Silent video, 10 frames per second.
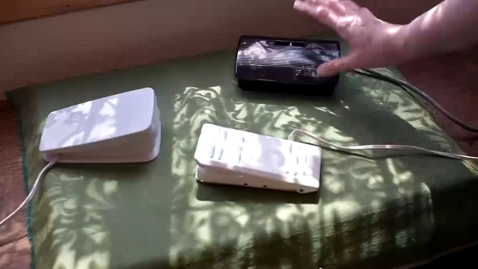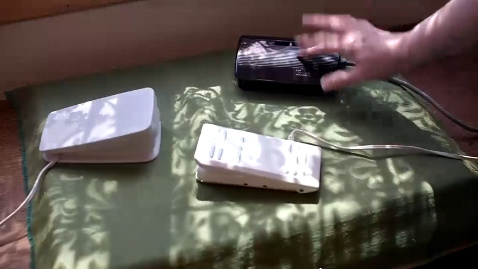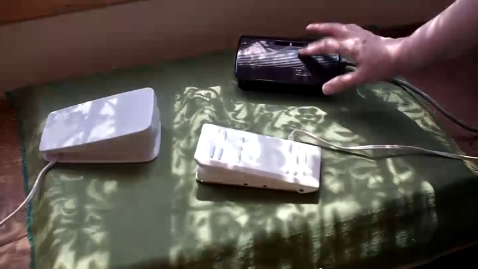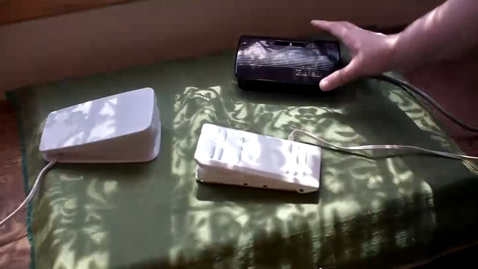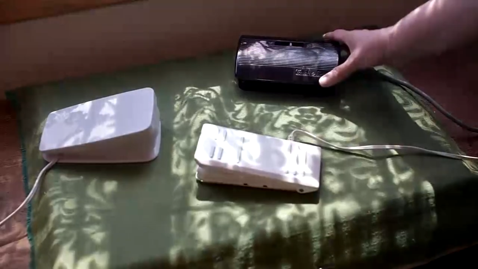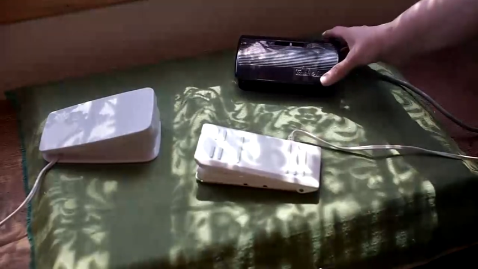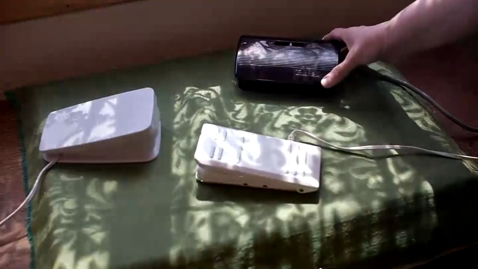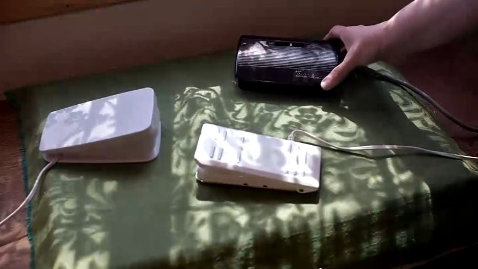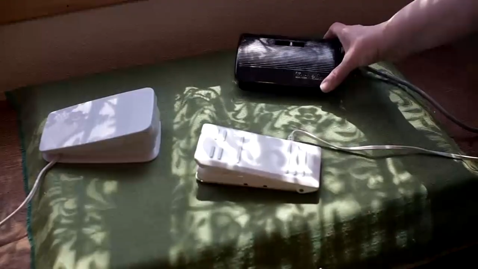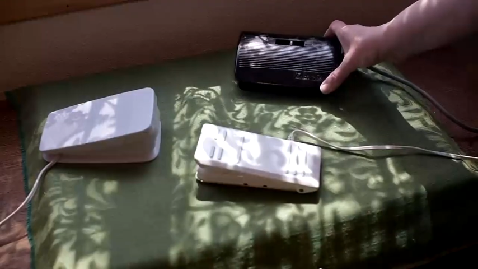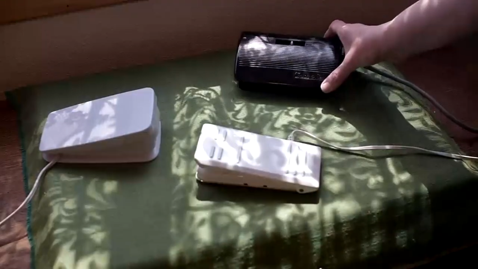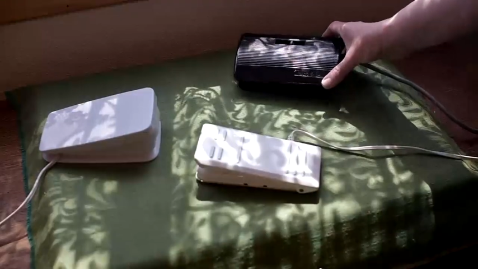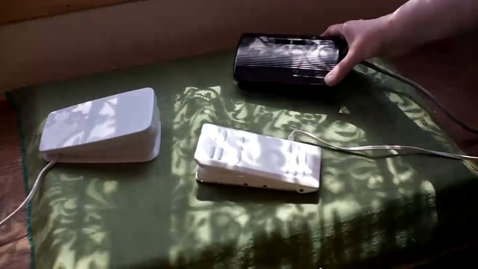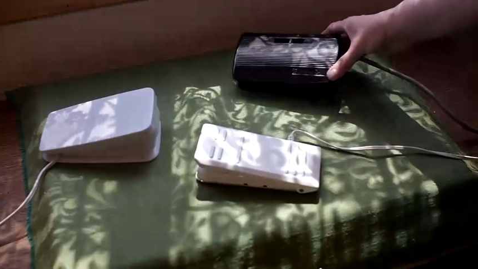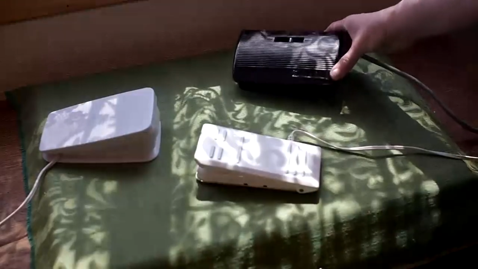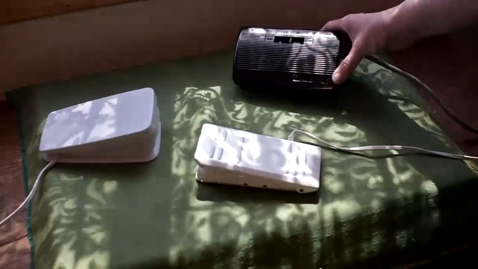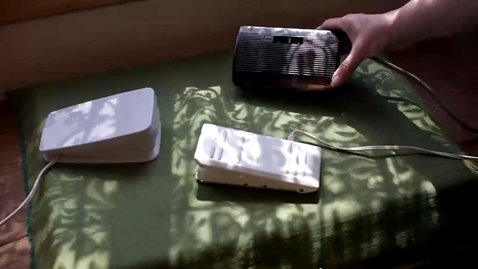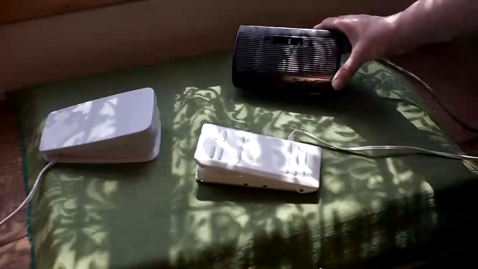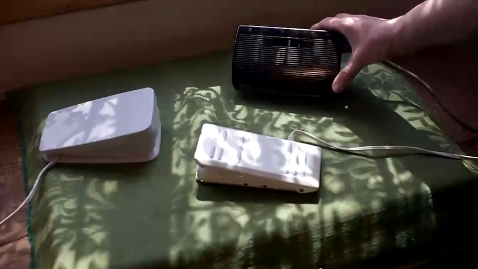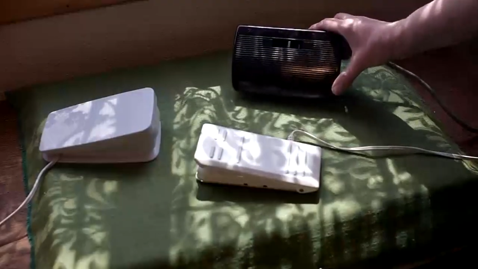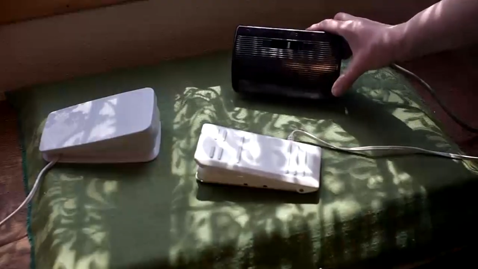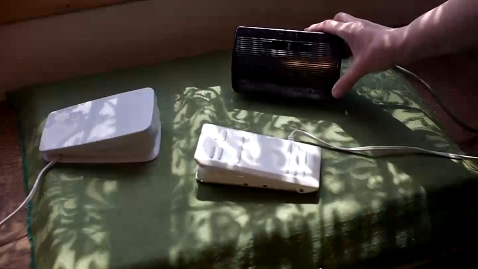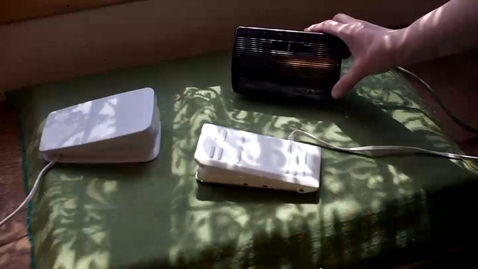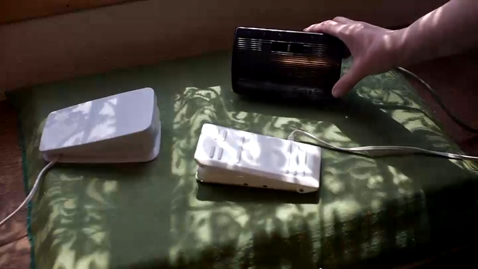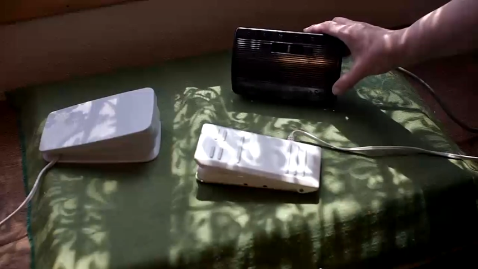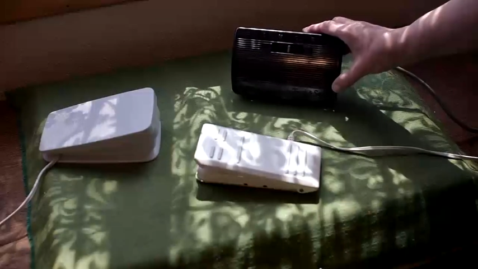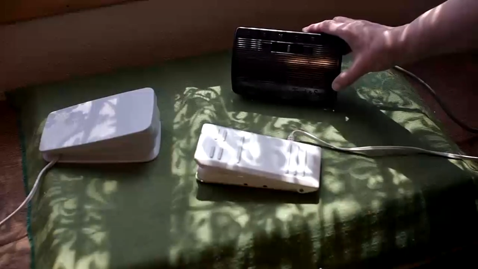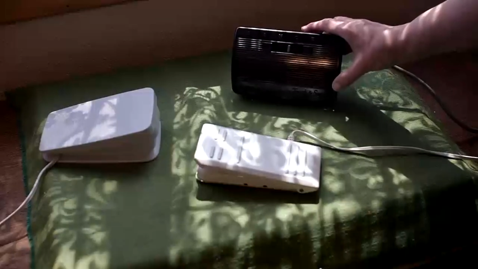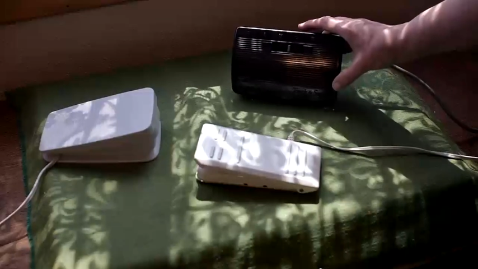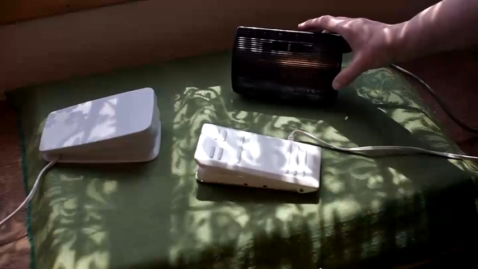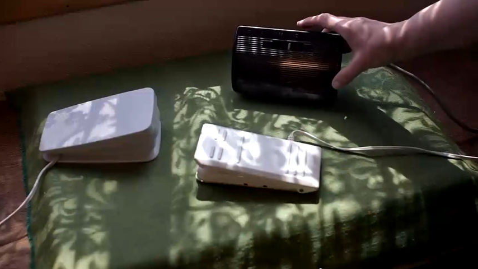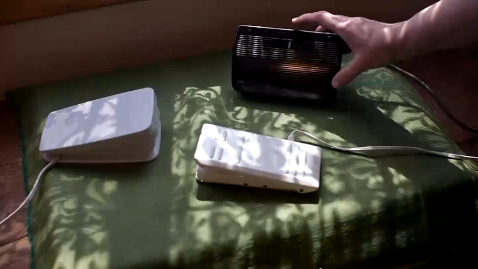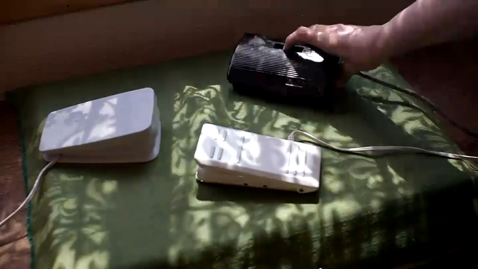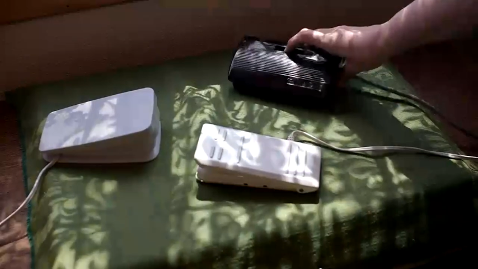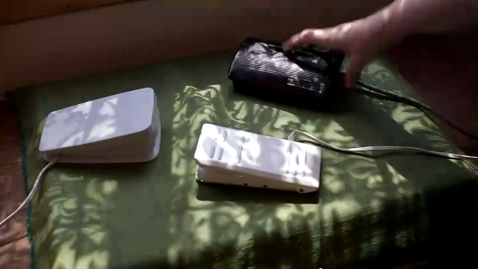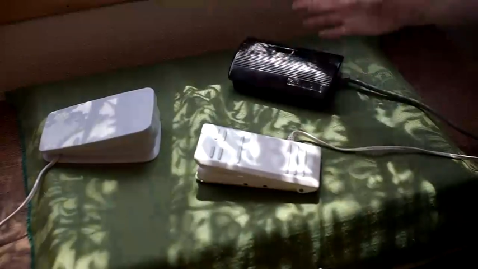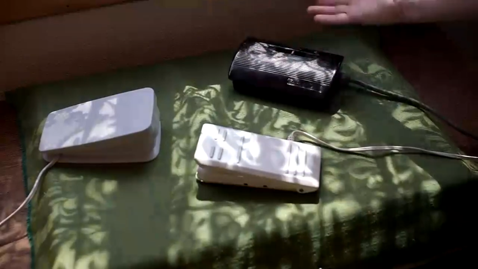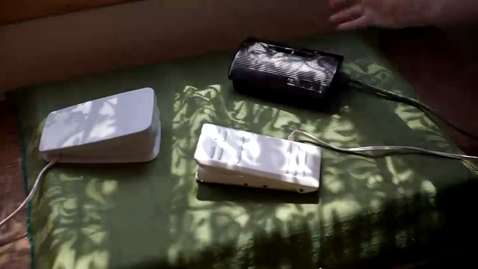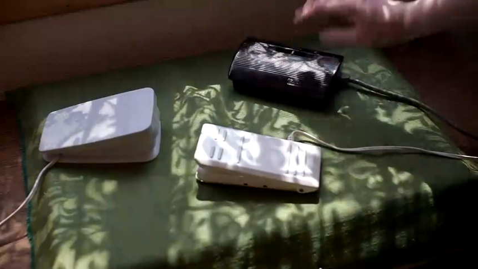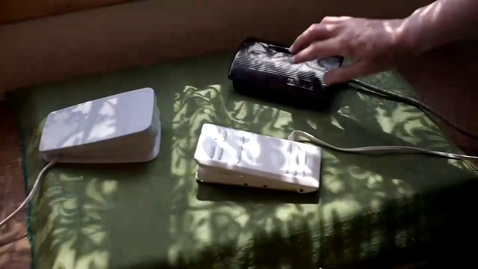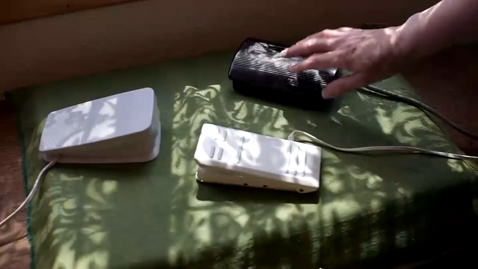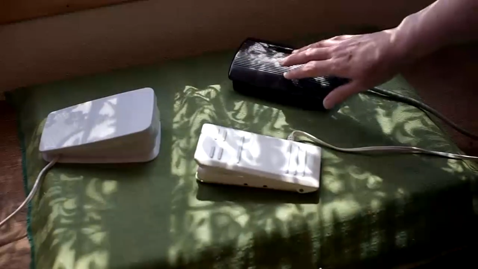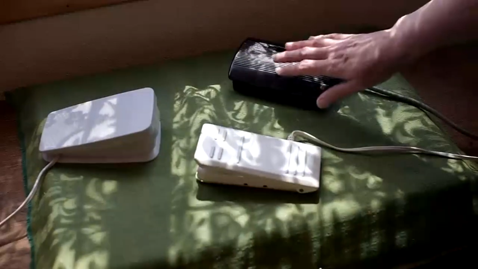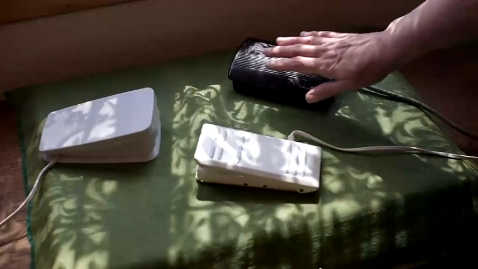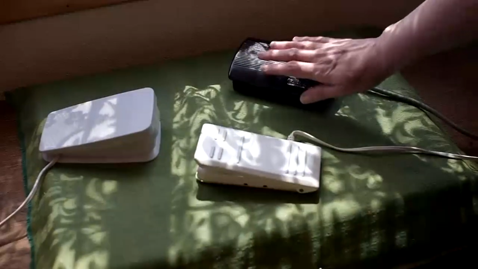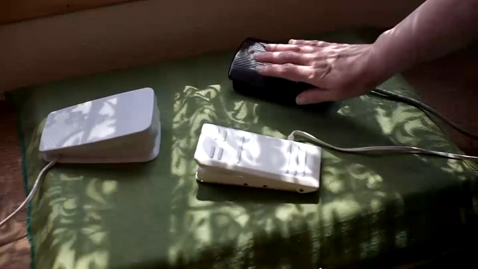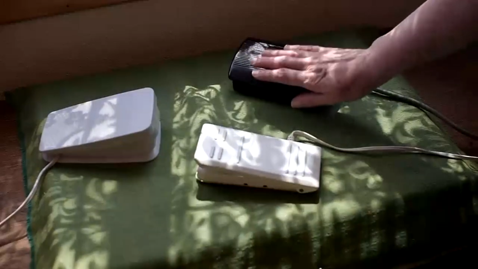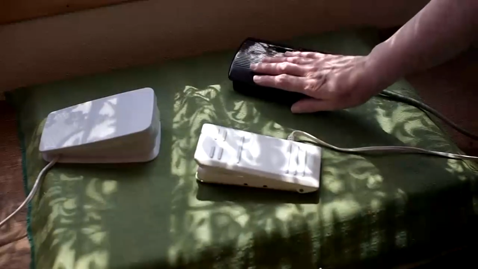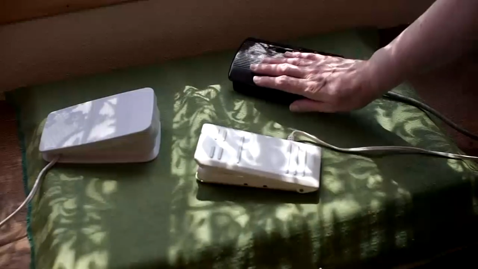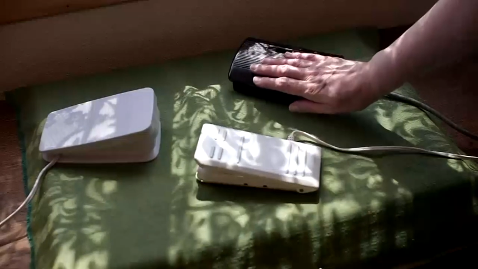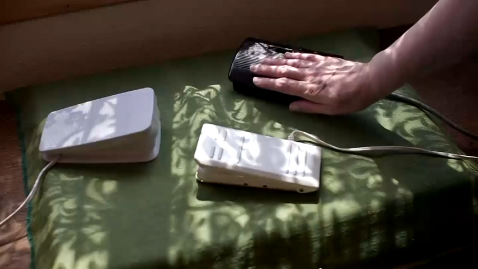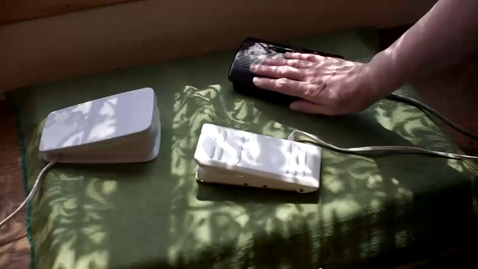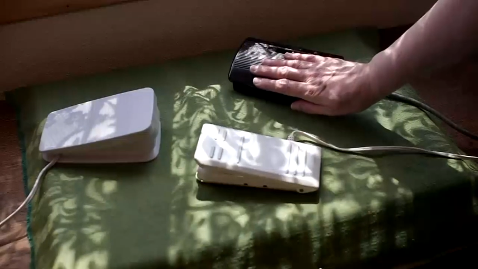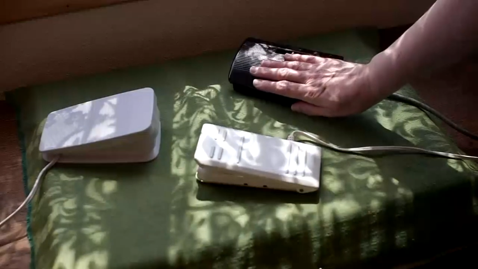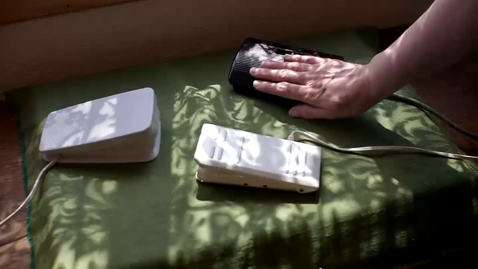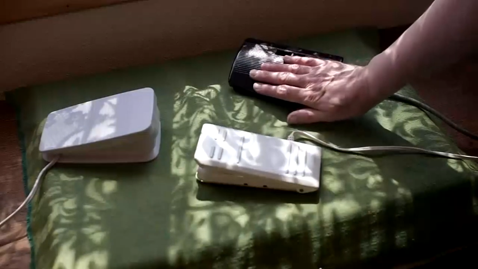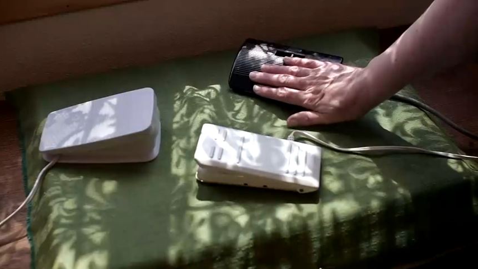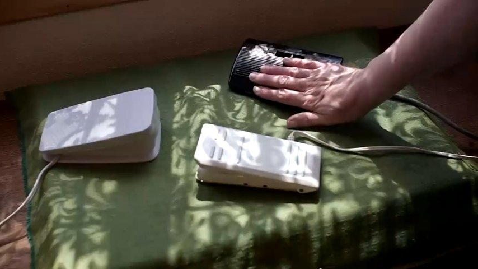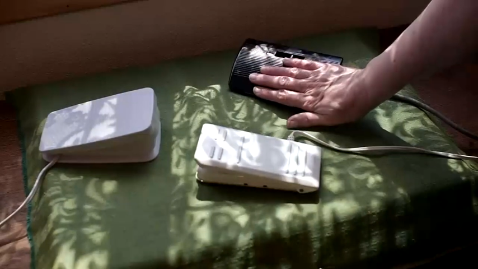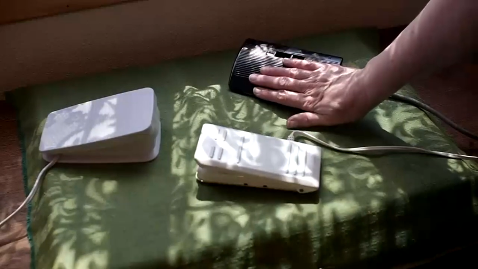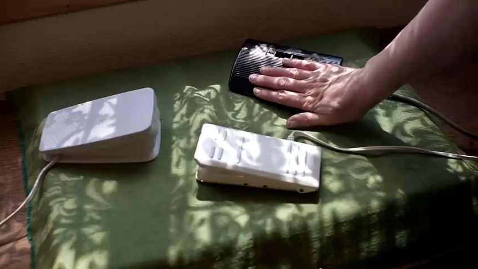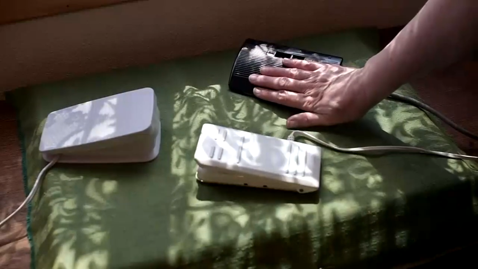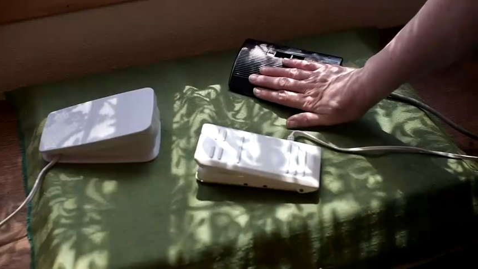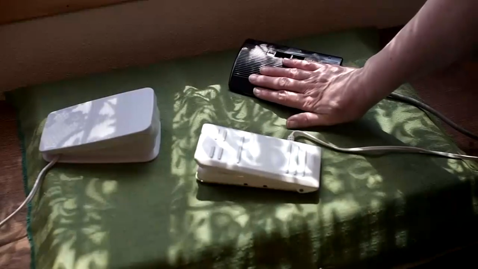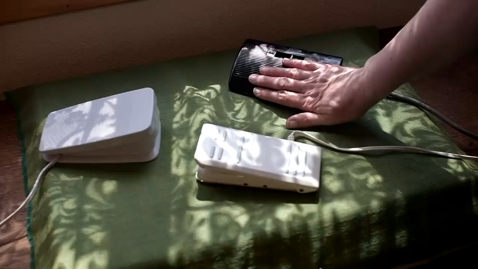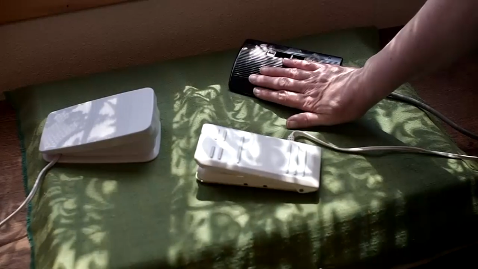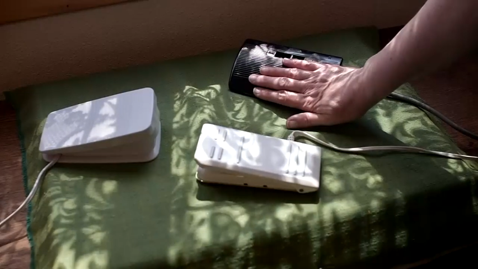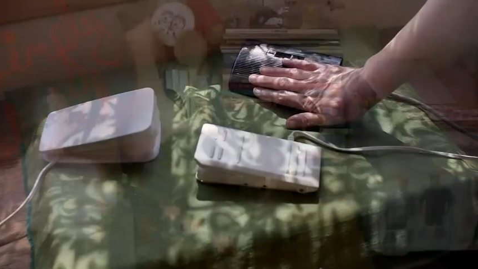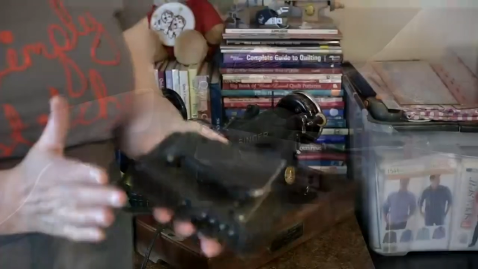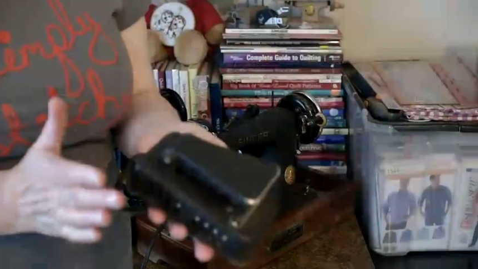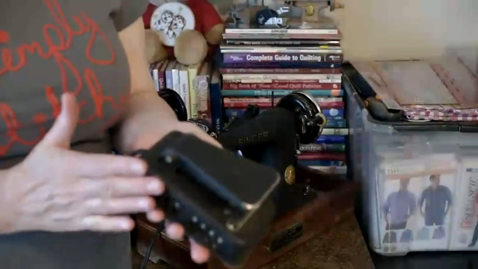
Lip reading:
(no speaker visible)